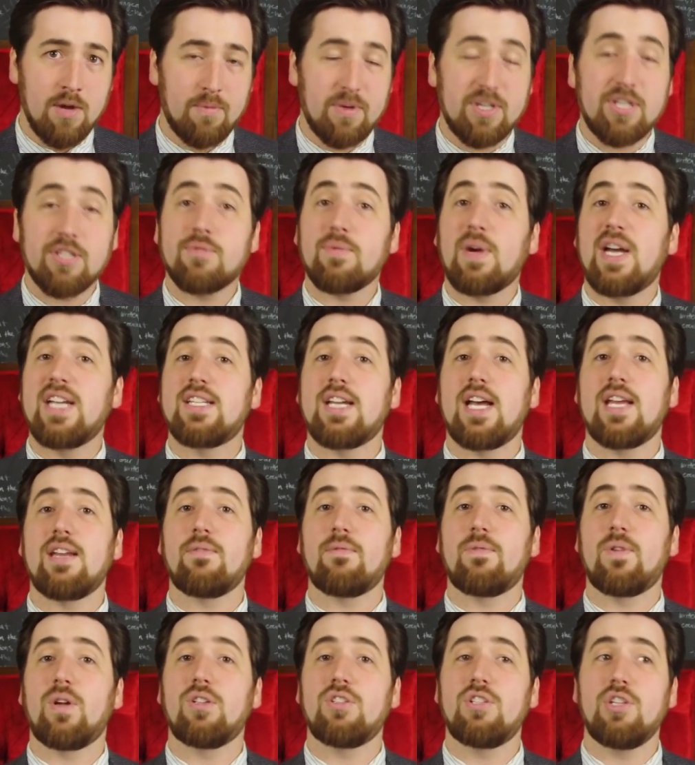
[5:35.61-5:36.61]
Which is why
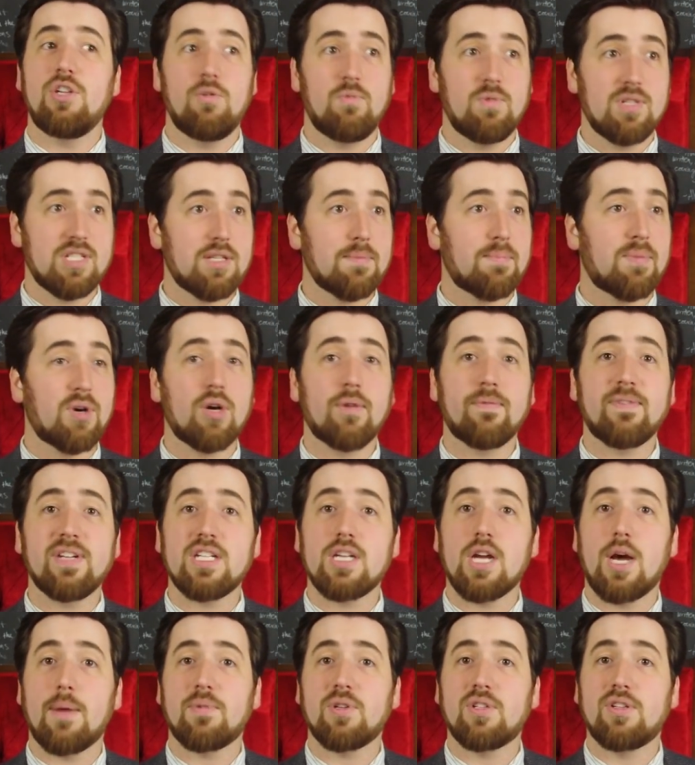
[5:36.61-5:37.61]
Titanfall 2 was the
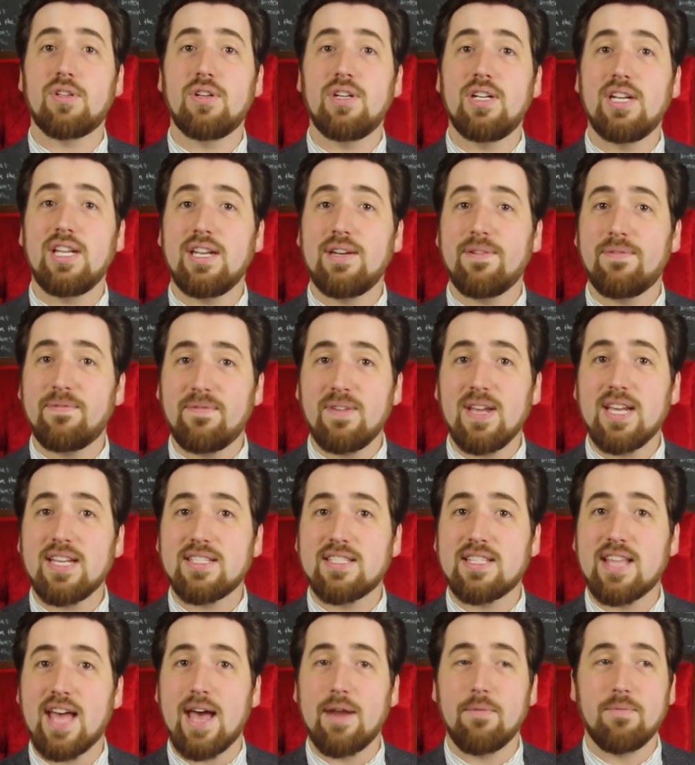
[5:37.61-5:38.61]
perfect opportunity to
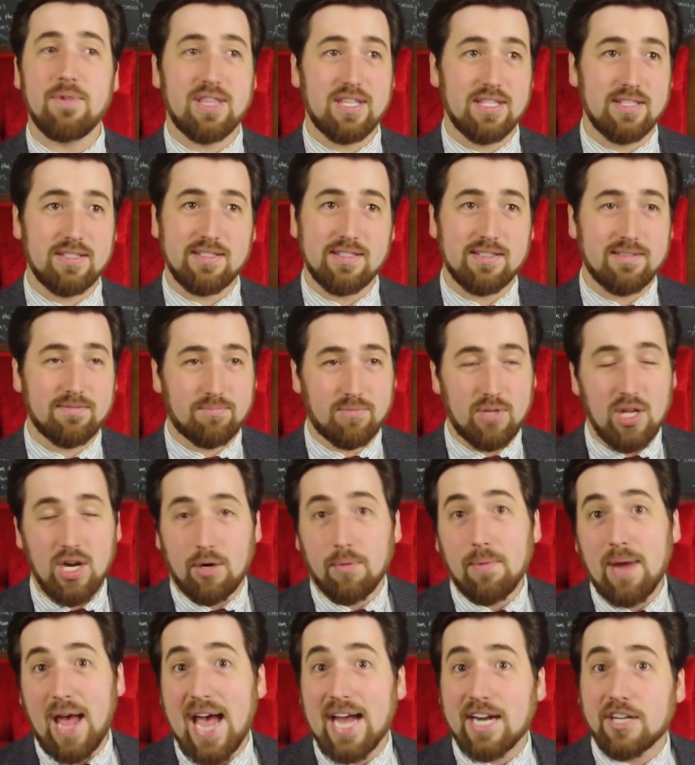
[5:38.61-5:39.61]
fix that with its, you
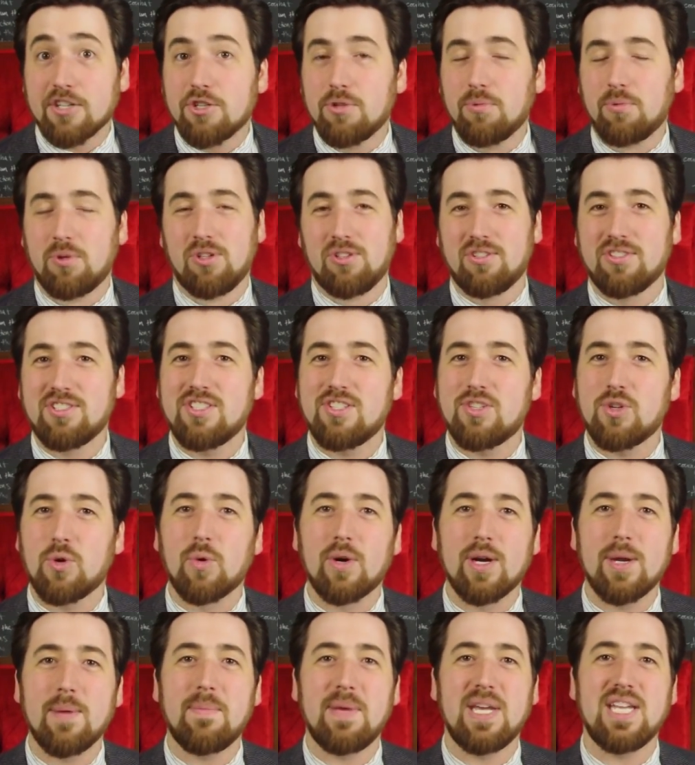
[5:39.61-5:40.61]
know, actual
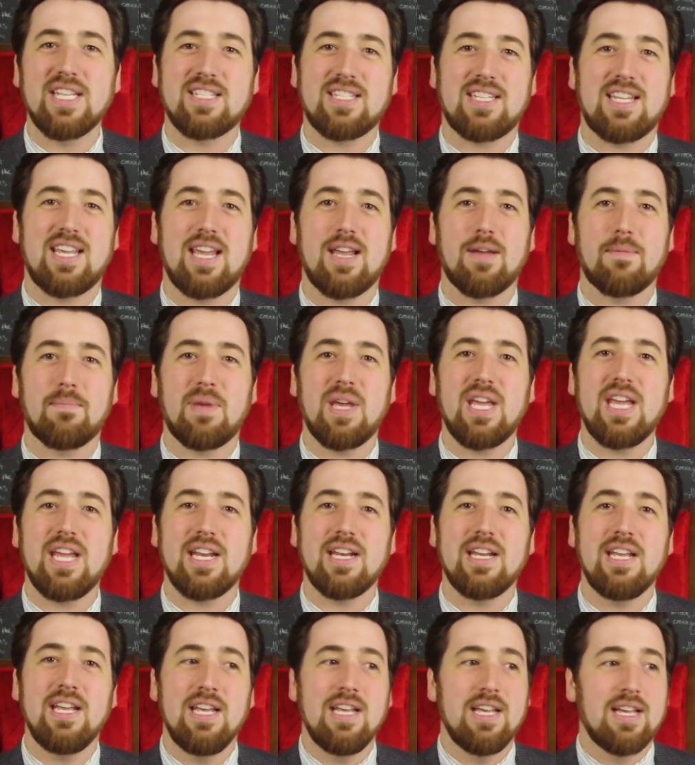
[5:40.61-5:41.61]
story based
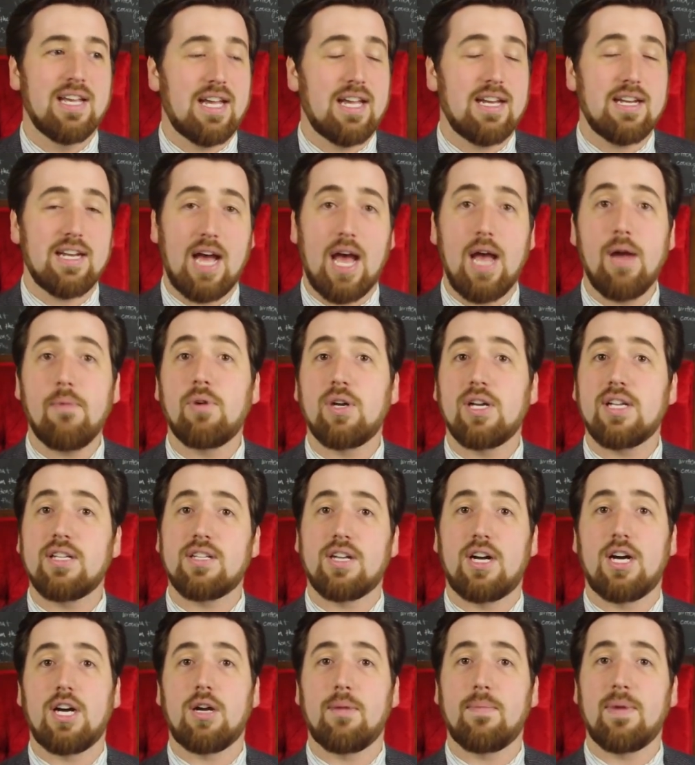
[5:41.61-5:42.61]
campaign. And I want to
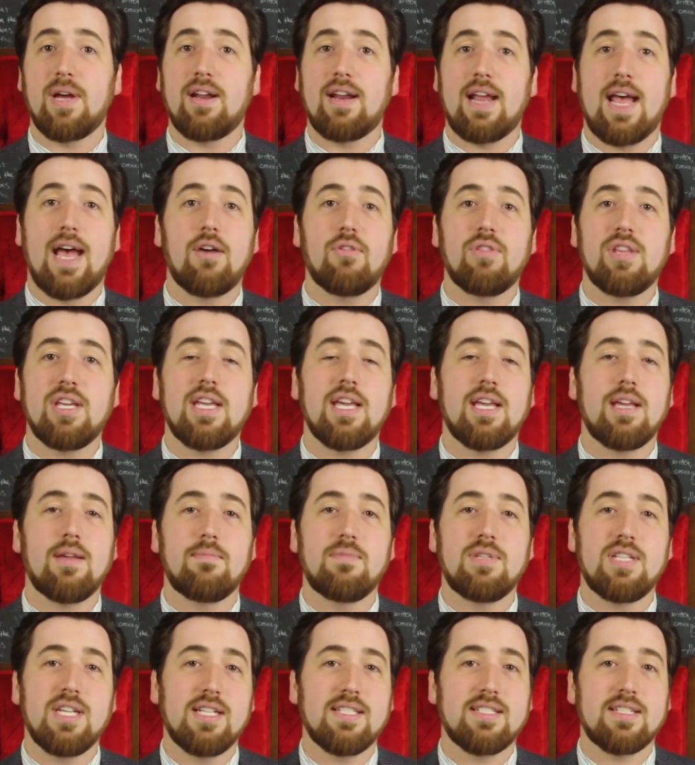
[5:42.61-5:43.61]
talk about how the
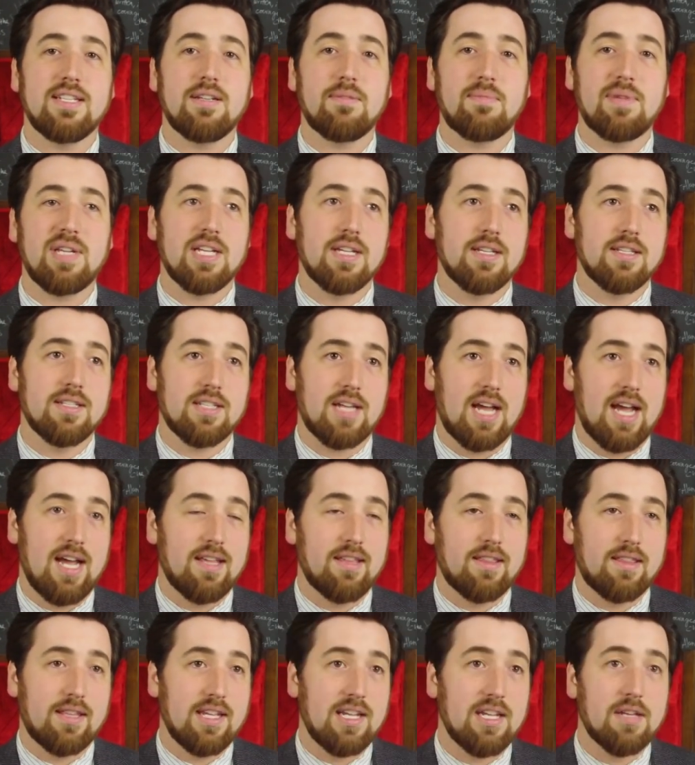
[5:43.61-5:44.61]
game does it, because
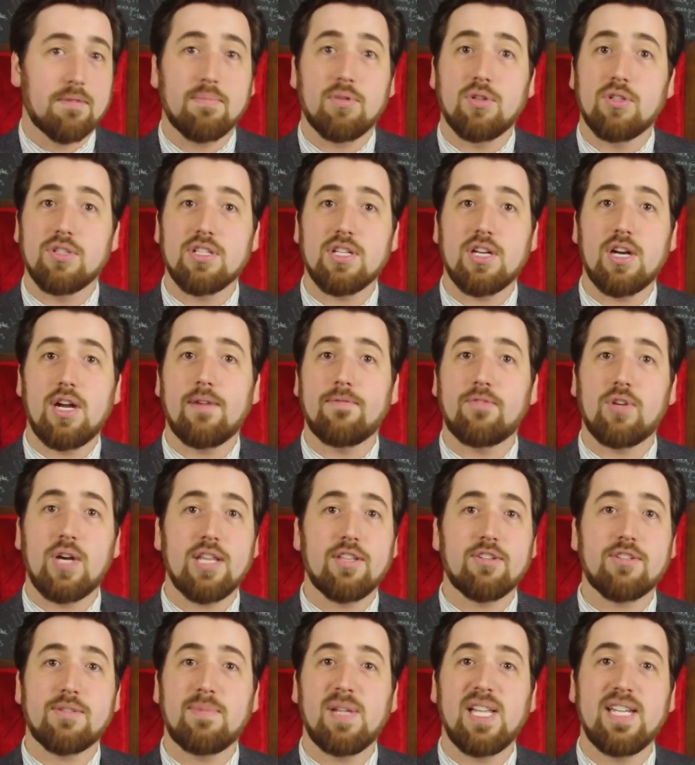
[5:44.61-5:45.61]
I think it pulls it off
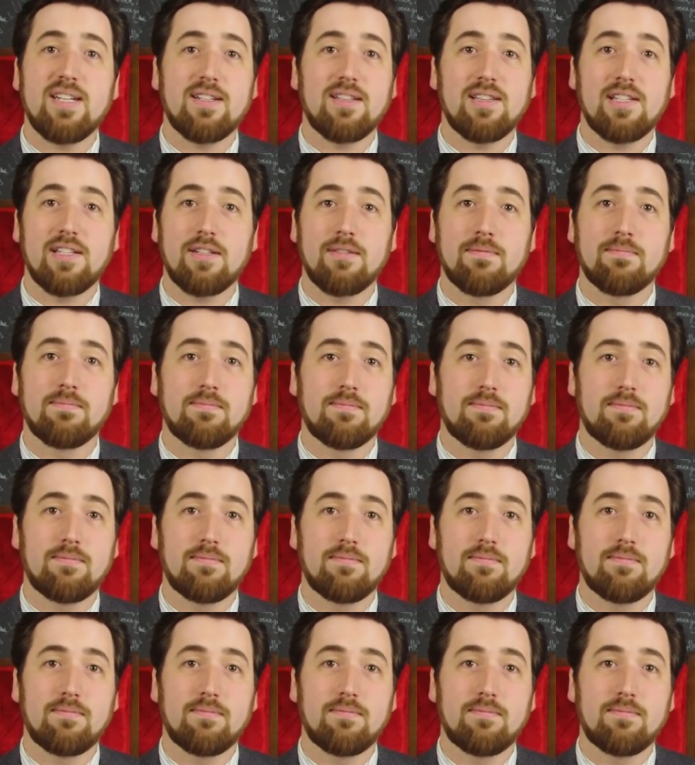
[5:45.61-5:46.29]
rather splendidly.